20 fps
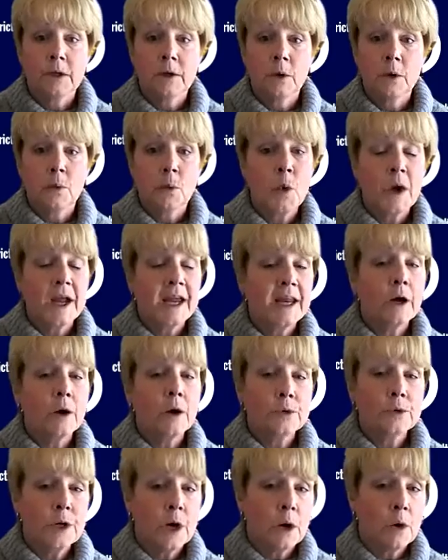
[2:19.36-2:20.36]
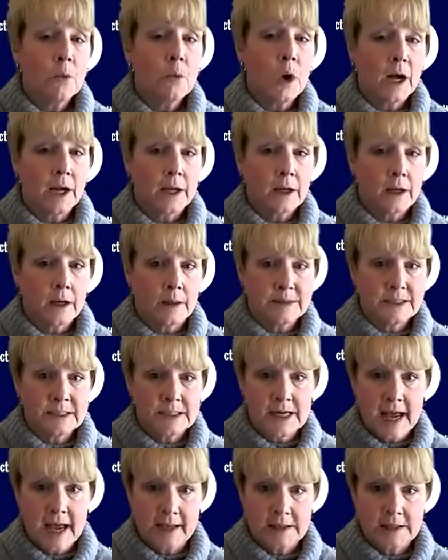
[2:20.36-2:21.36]
We don't know what comes
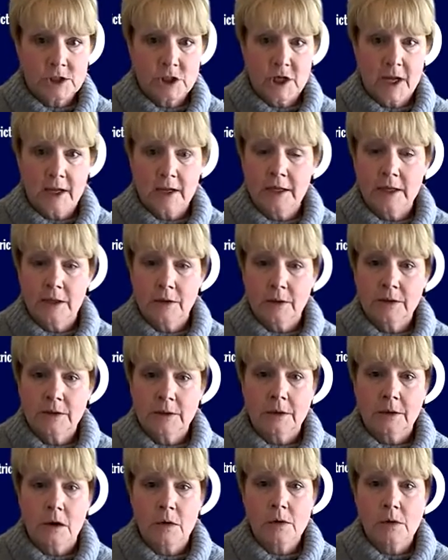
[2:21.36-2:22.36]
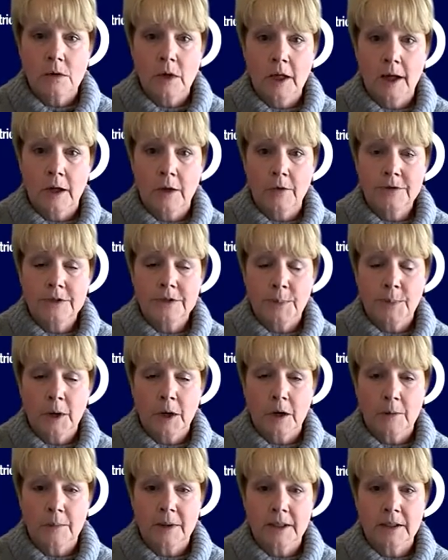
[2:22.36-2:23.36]
next yet here at the local health
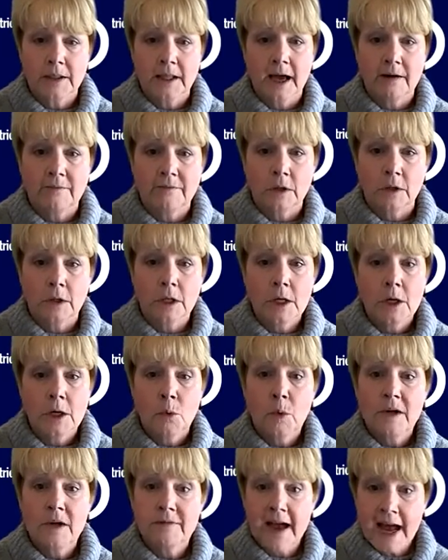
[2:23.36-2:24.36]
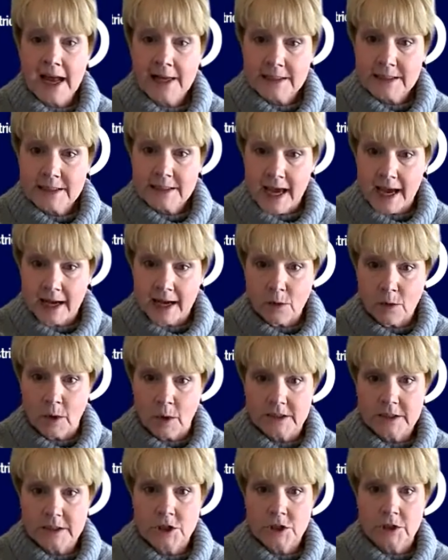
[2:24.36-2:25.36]
department level. We've asked that
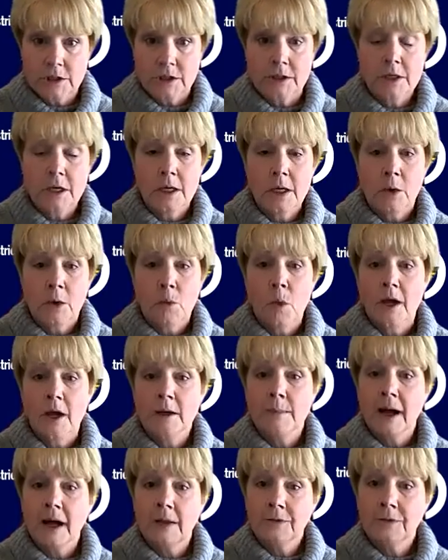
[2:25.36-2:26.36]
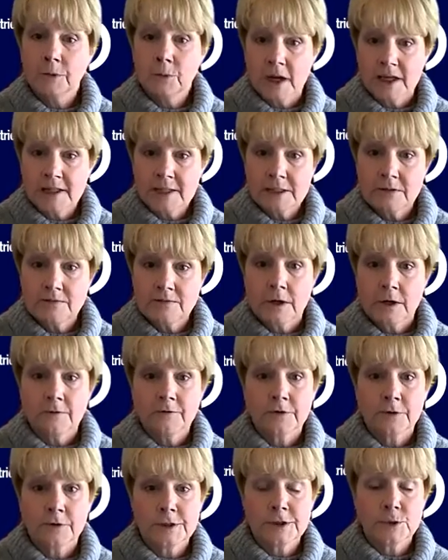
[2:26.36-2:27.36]
question. What about the rest of our
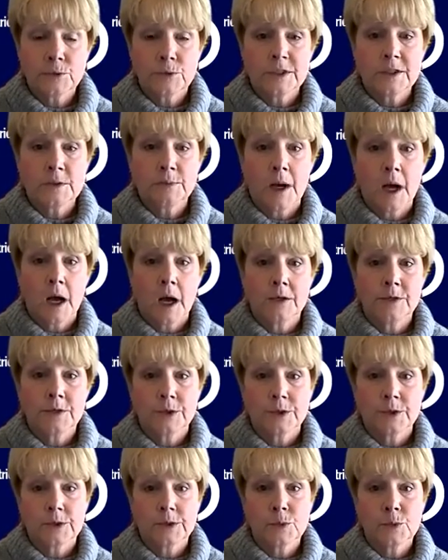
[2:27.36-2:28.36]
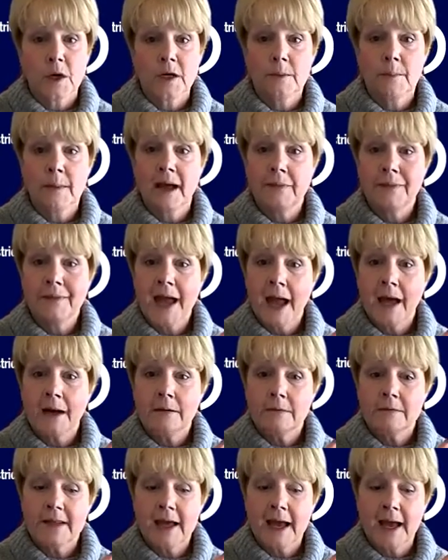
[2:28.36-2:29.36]
first responders? What about
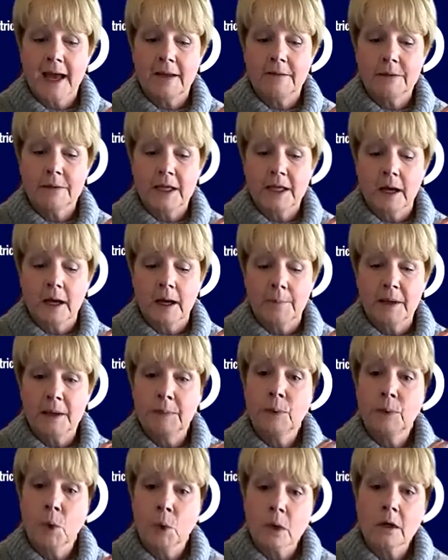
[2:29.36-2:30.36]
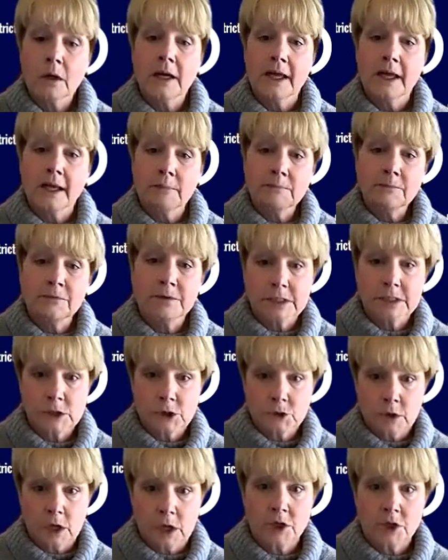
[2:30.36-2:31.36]
that important
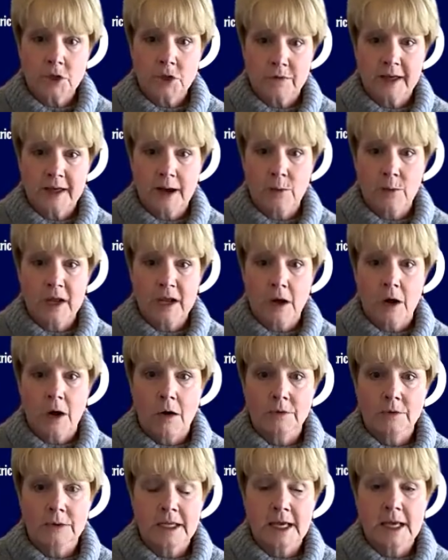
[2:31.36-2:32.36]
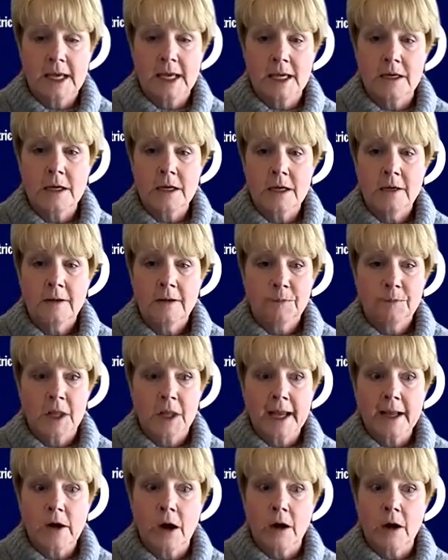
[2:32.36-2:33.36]
infrastructure that we all need,
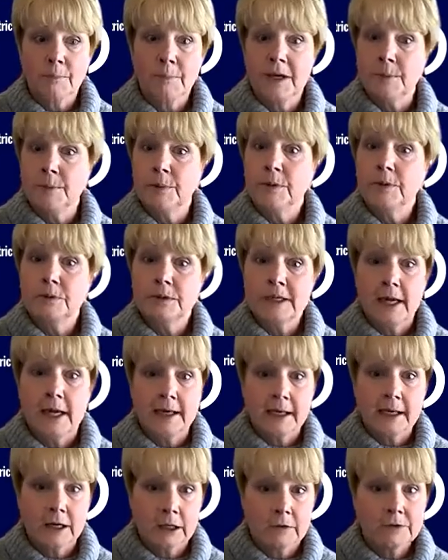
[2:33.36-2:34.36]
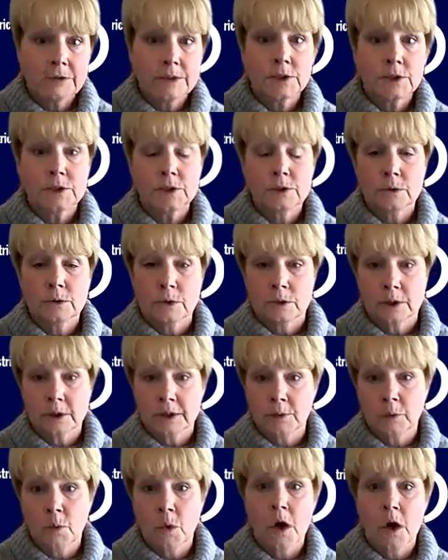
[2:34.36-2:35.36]
like our people who take care of sewer
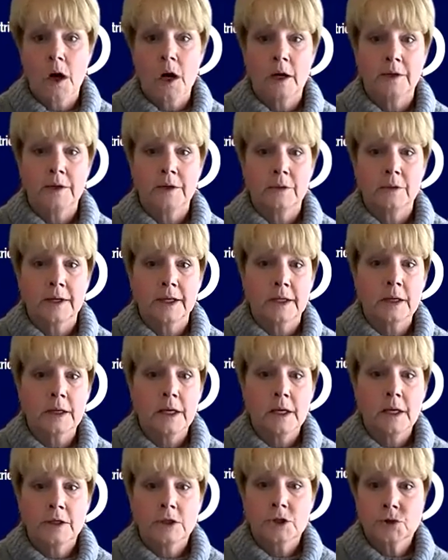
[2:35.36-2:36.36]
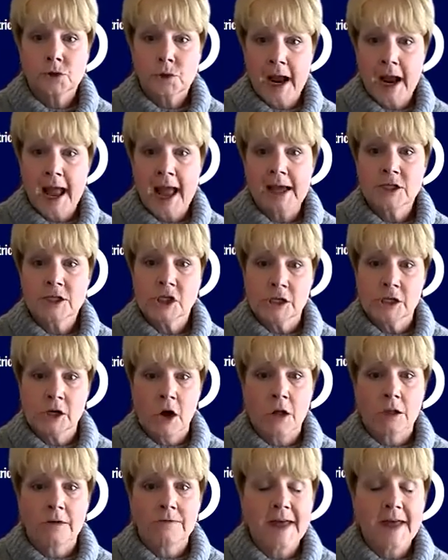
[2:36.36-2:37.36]
and water and trash and
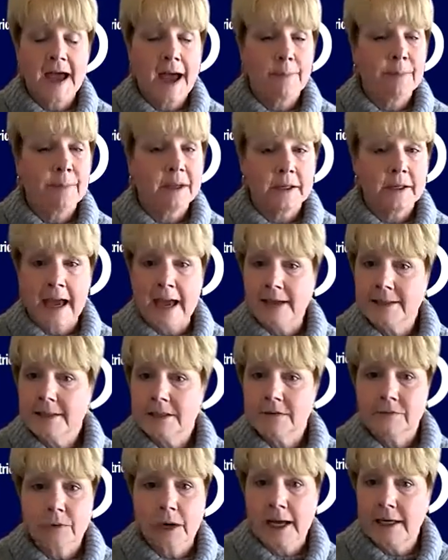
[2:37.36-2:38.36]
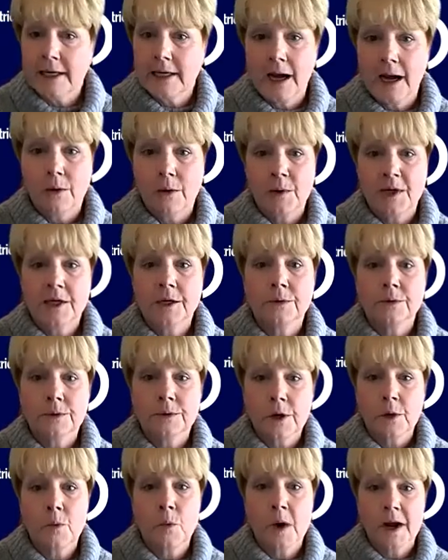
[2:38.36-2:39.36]
all of that? But as of right now, we don't
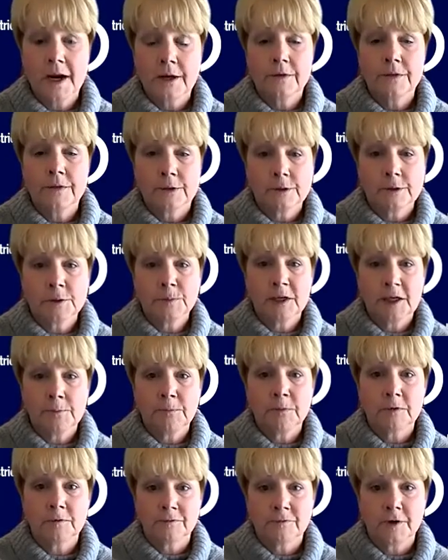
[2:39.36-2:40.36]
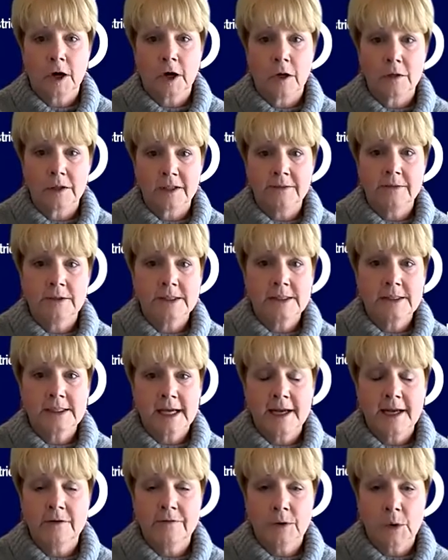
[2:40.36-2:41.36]
know where those people fall in the
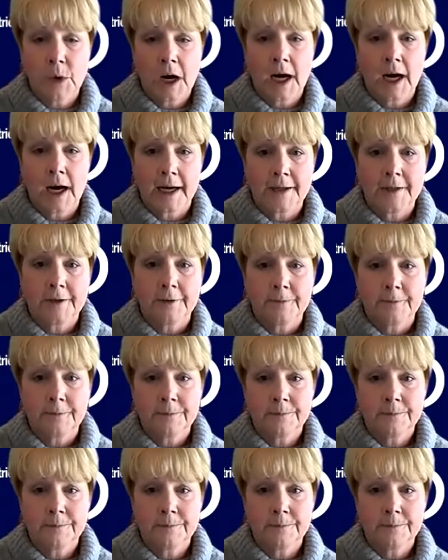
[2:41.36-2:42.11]
state of Ohio.